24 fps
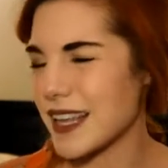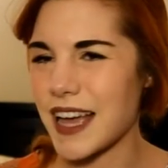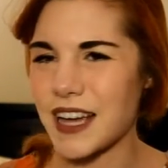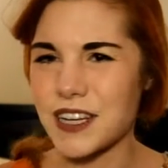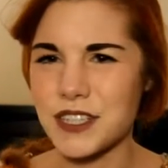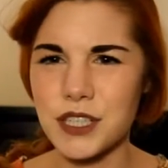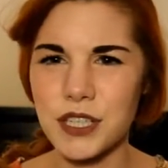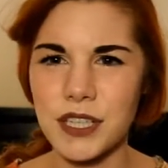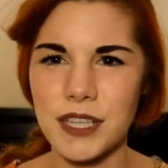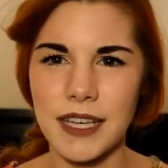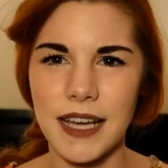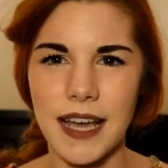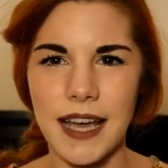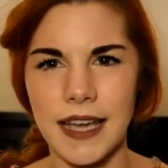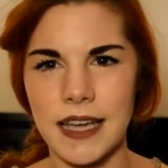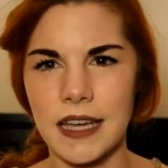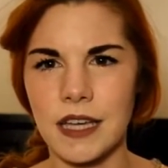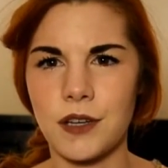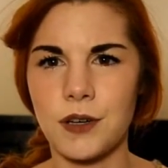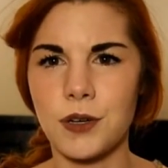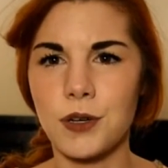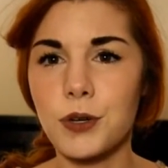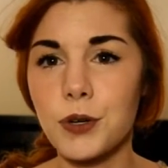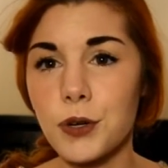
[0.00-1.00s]
actually like a
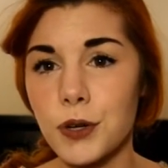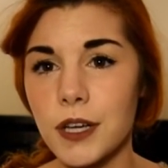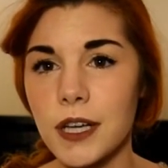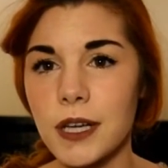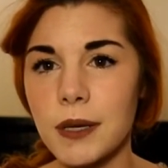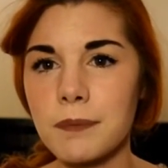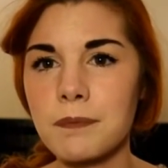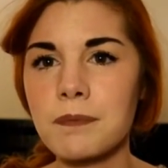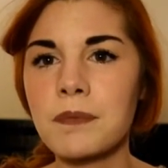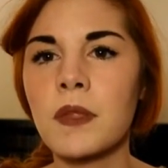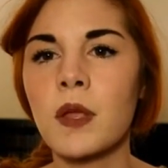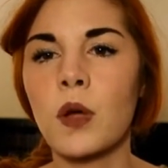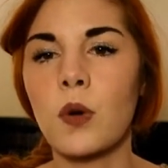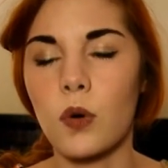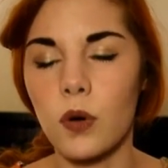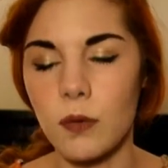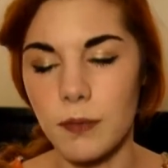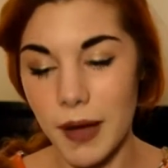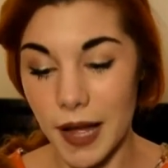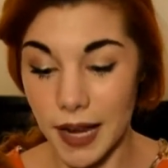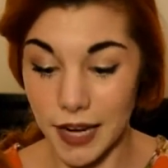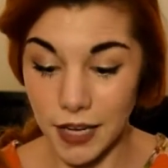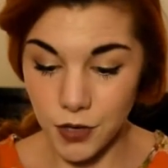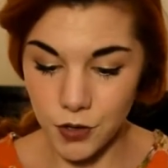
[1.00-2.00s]
hand cream or
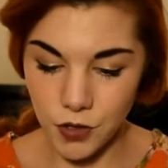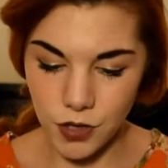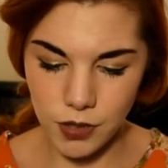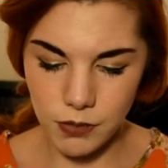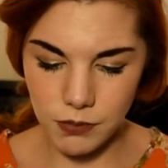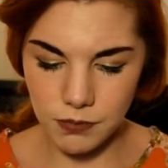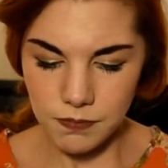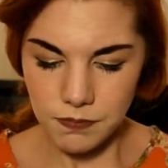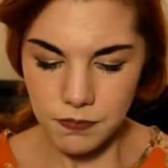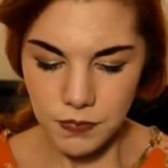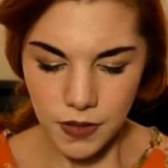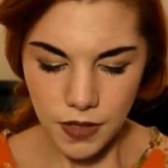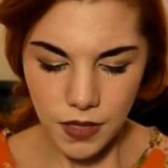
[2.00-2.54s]
body cream,